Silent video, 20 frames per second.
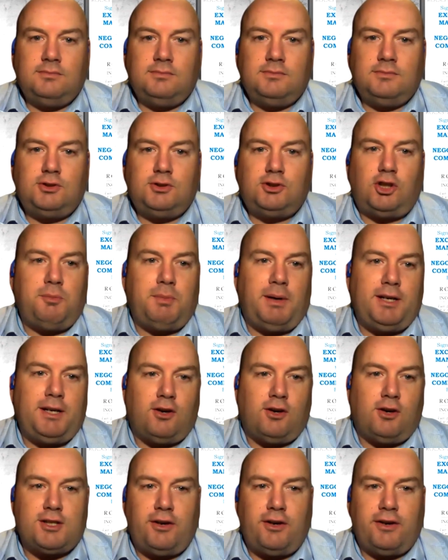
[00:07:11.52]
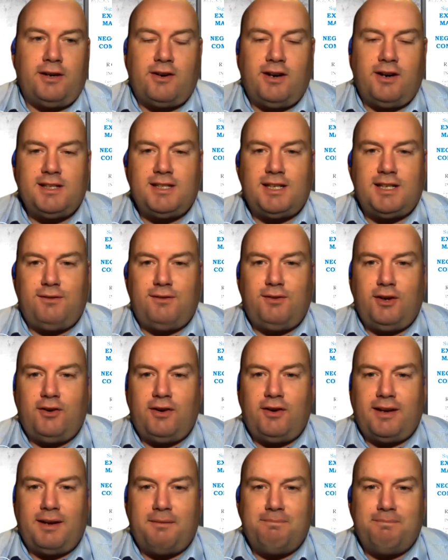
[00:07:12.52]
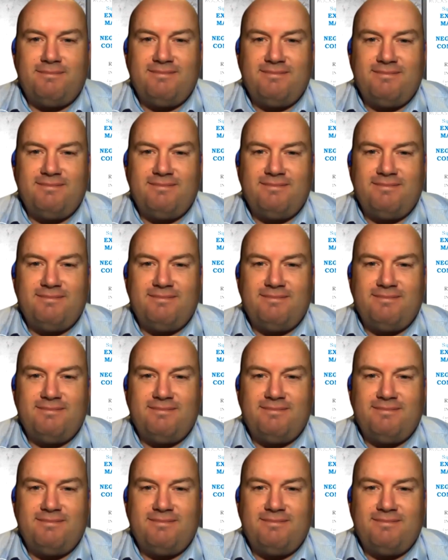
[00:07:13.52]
Sorry, my dog is going crazy if you're hearing him.